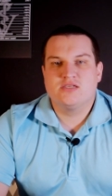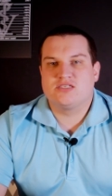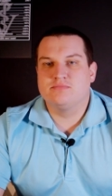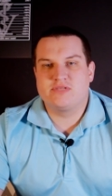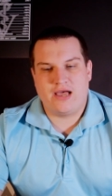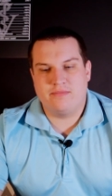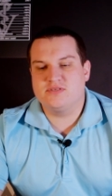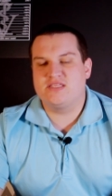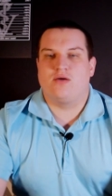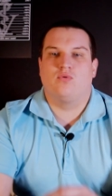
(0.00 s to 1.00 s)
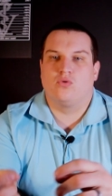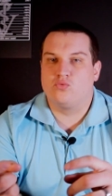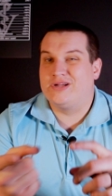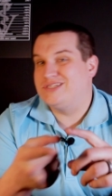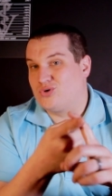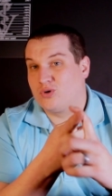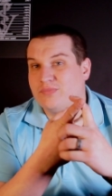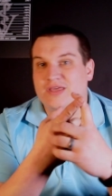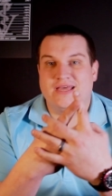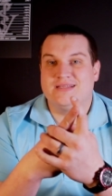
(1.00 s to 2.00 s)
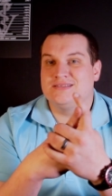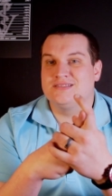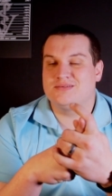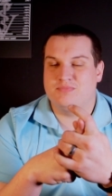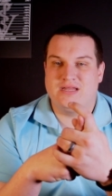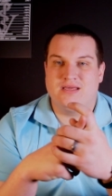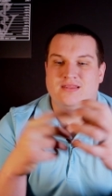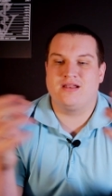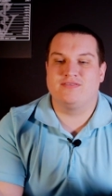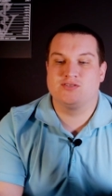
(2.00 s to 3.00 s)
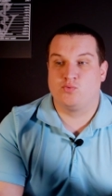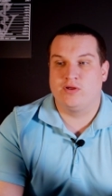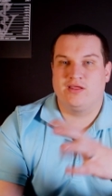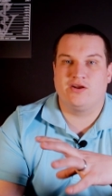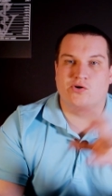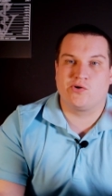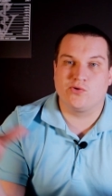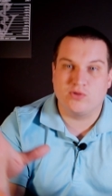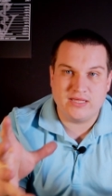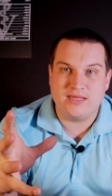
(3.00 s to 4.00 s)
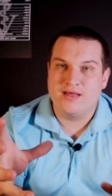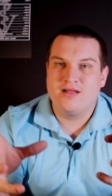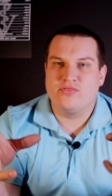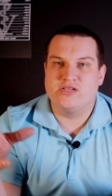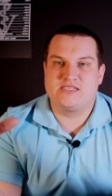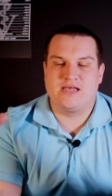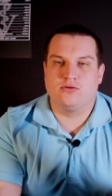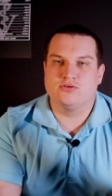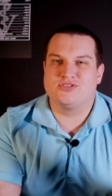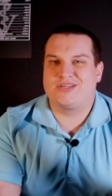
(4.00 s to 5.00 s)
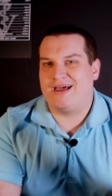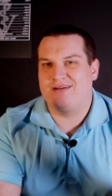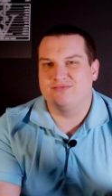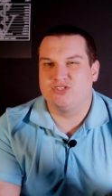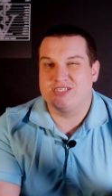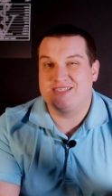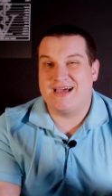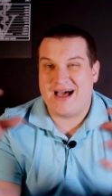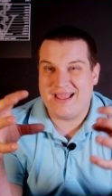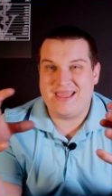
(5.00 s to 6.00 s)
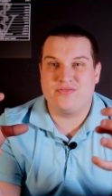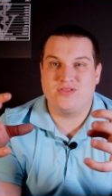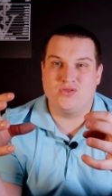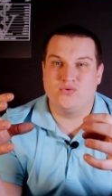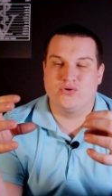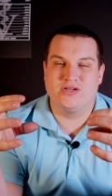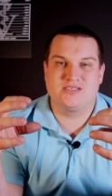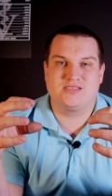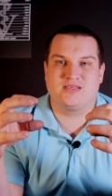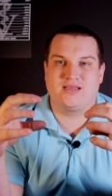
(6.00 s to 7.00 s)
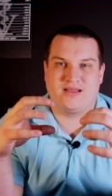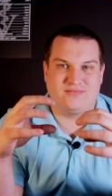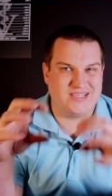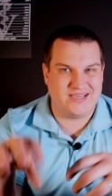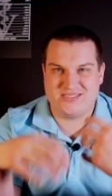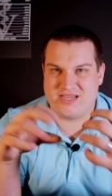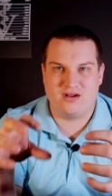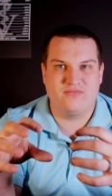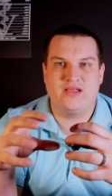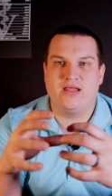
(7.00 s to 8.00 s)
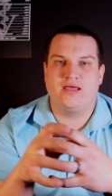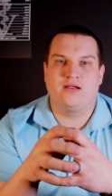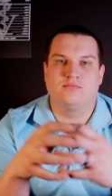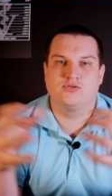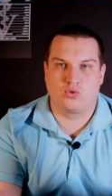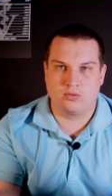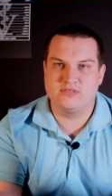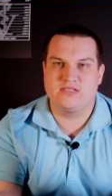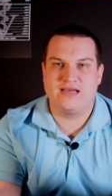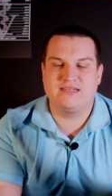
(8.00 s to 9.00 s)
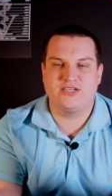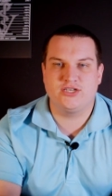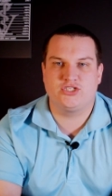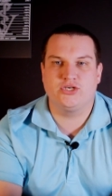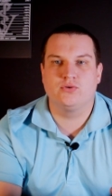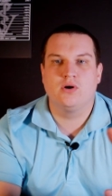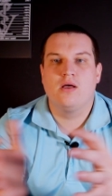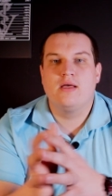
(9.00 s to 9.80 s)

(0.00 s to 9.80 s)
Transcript: Sometimes they will resorb the kittens, meaning that if it's really early, the cells kind of just die and the uterus kind of takes care of it and absorbs that tissue